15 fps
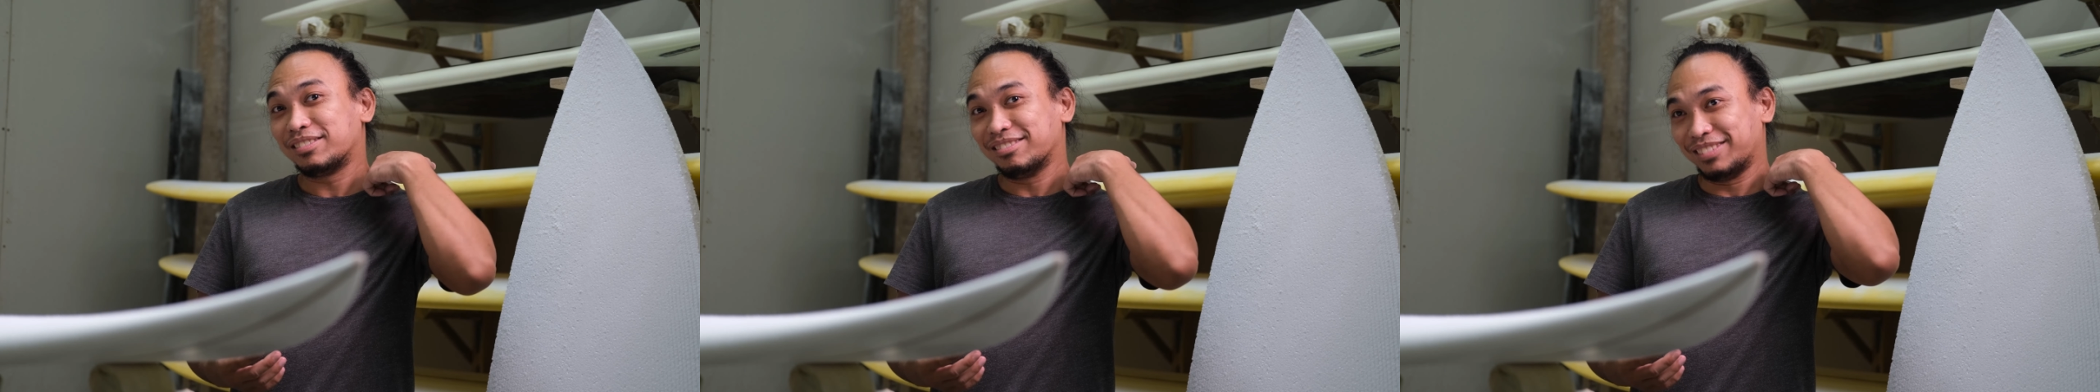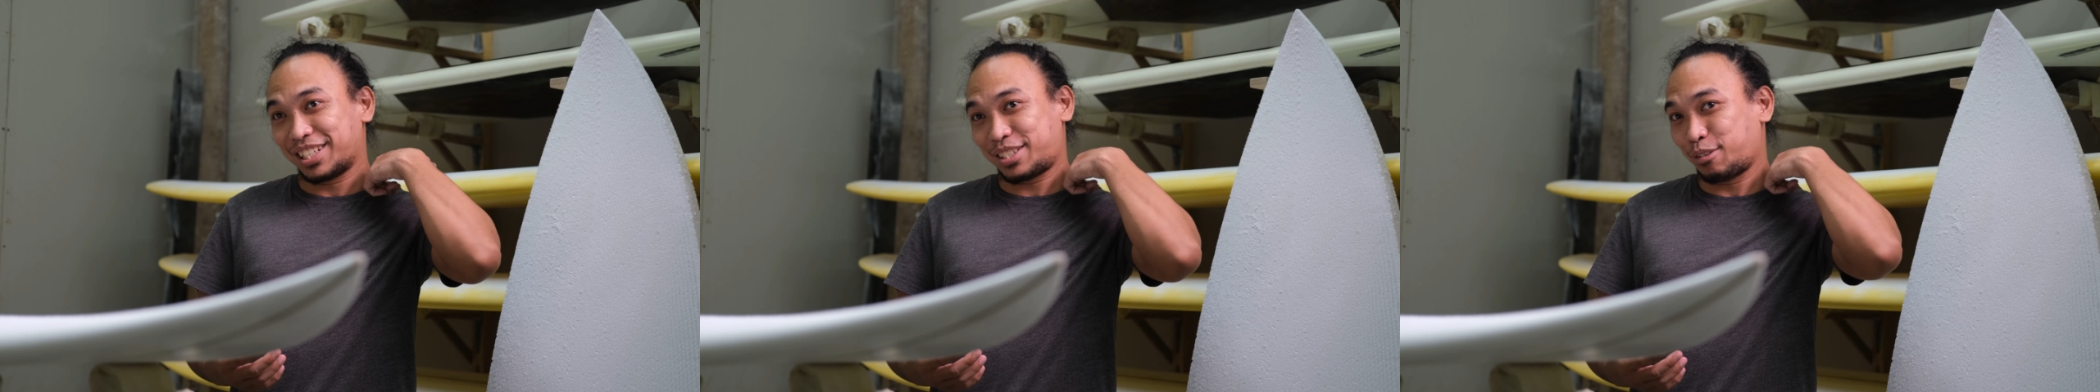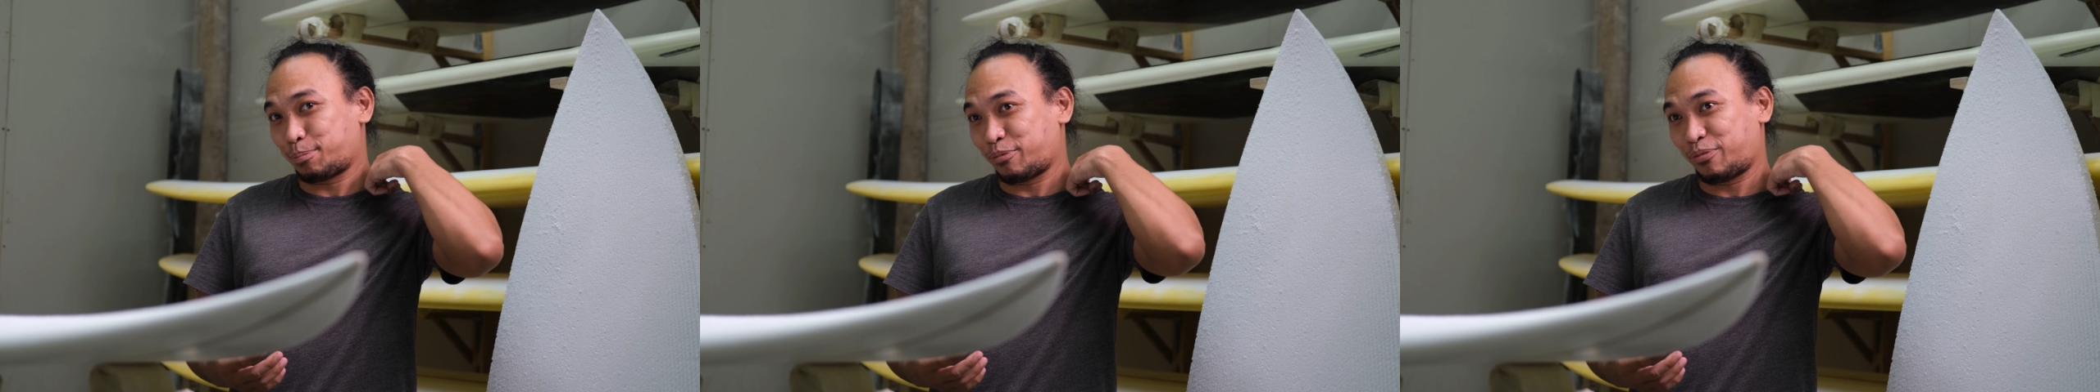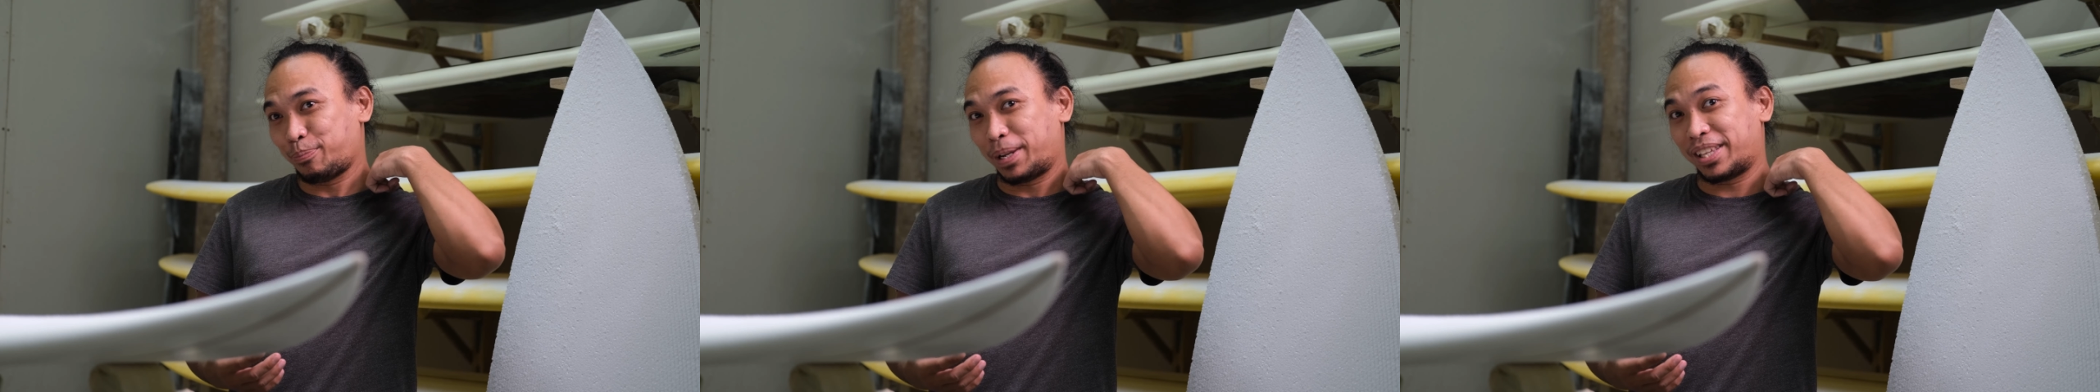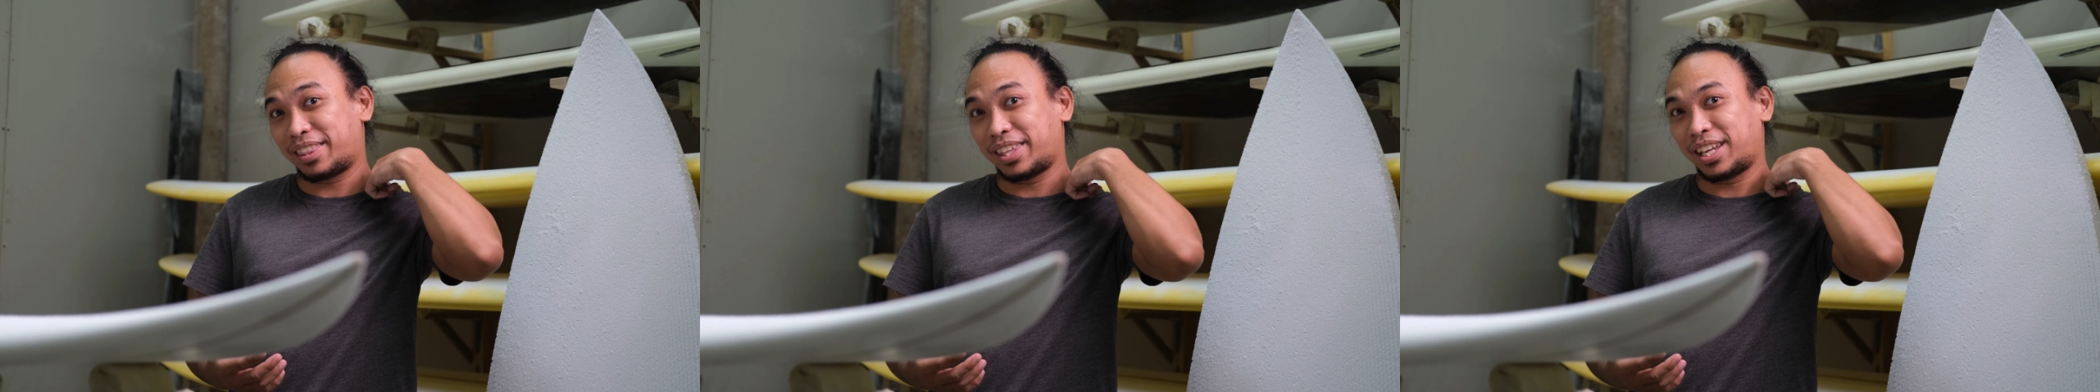That's the
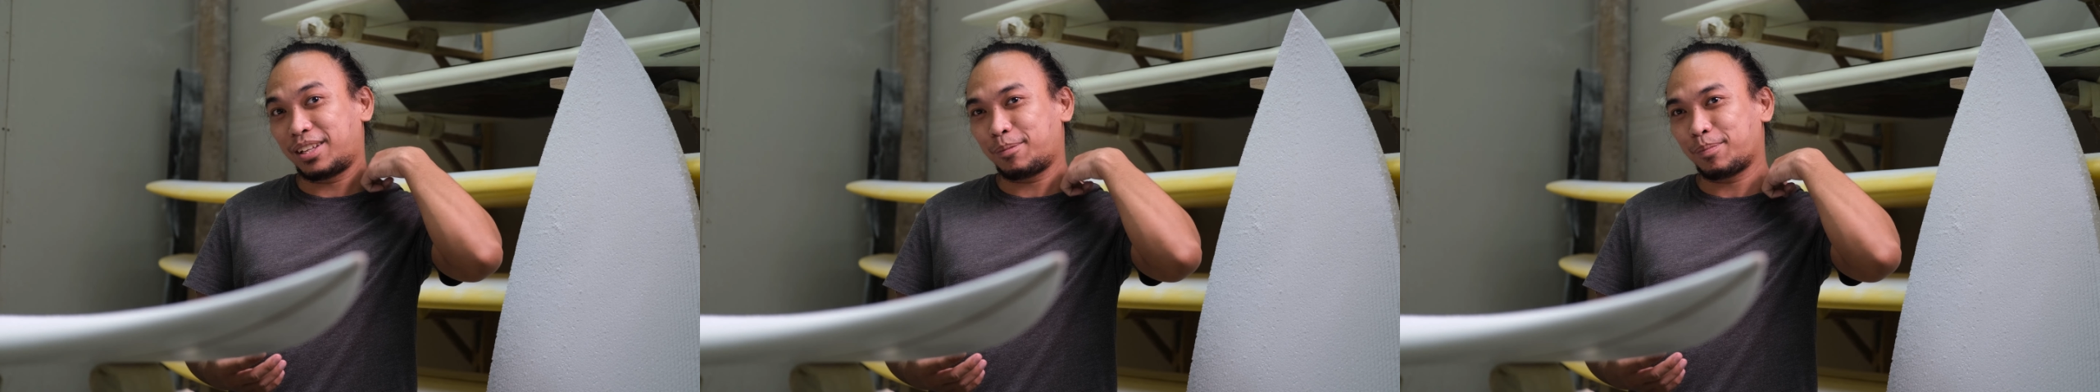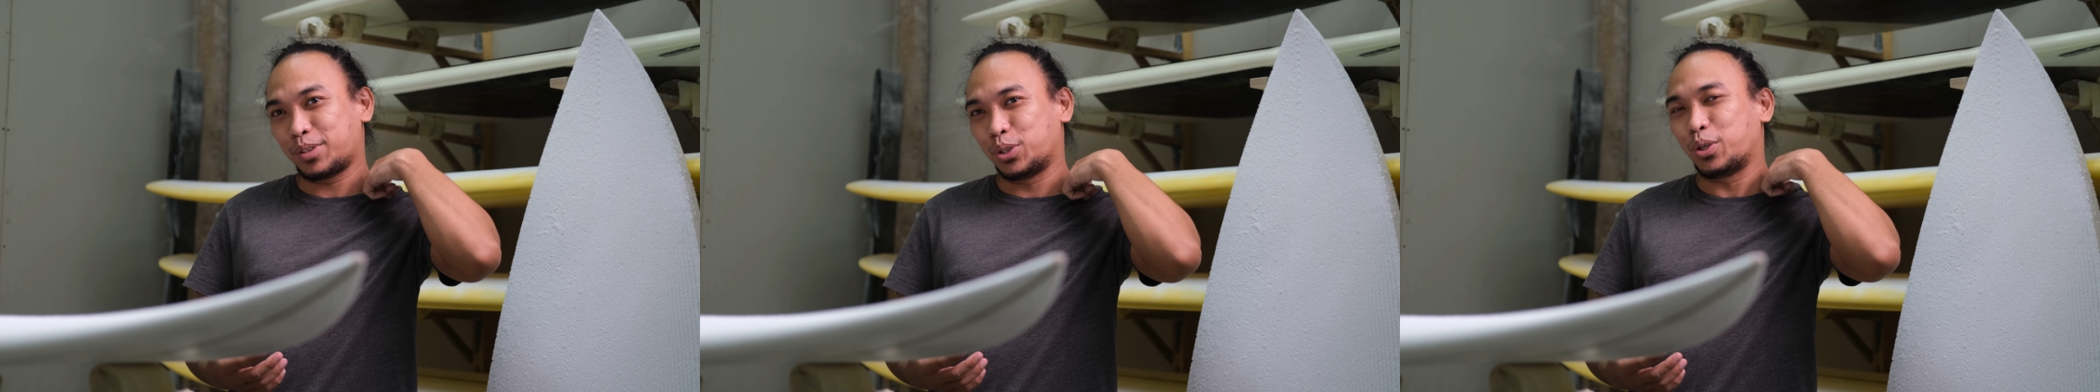main thing.